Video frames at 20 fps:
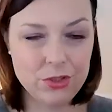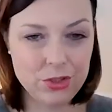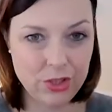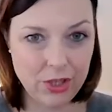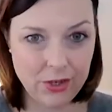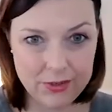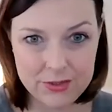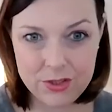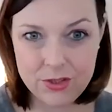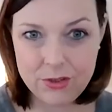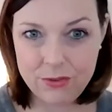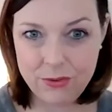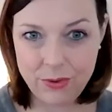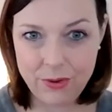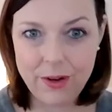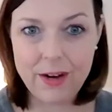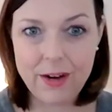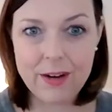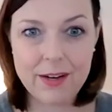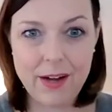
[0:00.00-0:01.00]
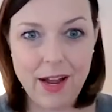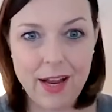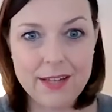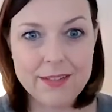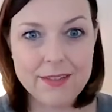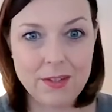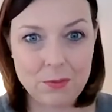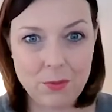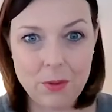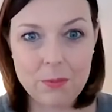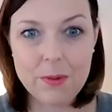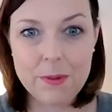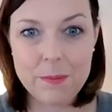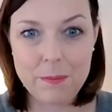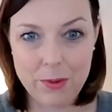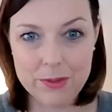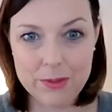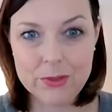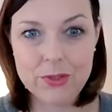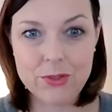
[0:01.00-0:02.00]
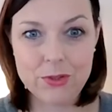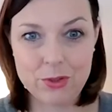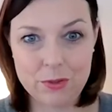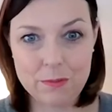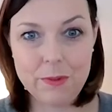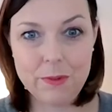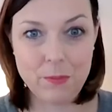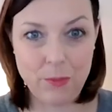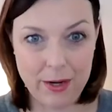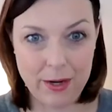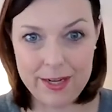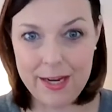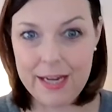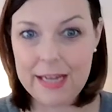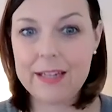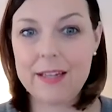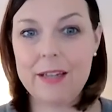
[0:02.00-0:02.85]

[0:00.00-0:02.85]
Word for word: just for our guides and what reports you should be running.